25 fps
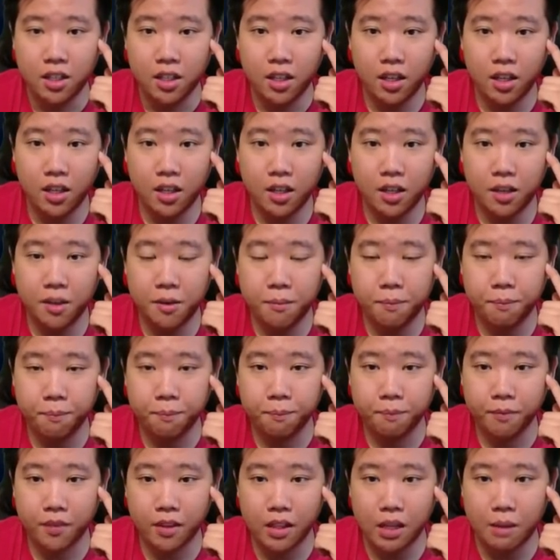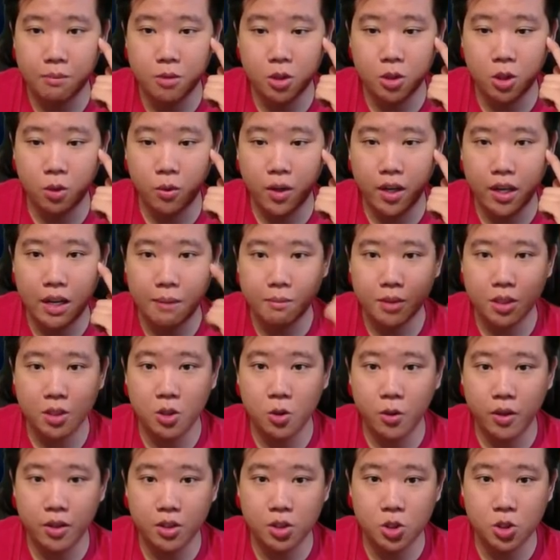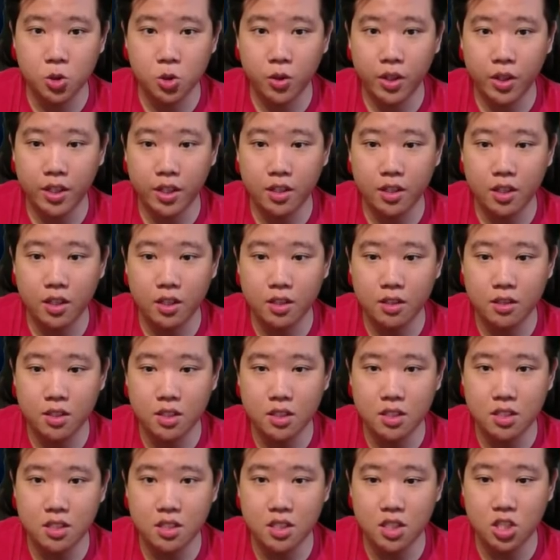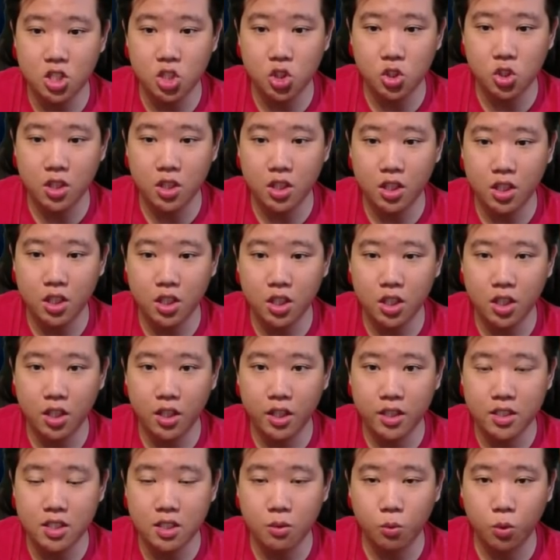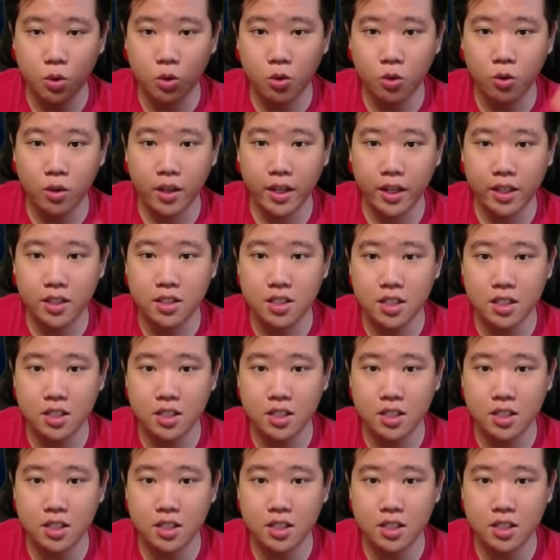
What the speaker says: You know what? I'm gonna go ahead and train this siege unit here, and then we'll collect it.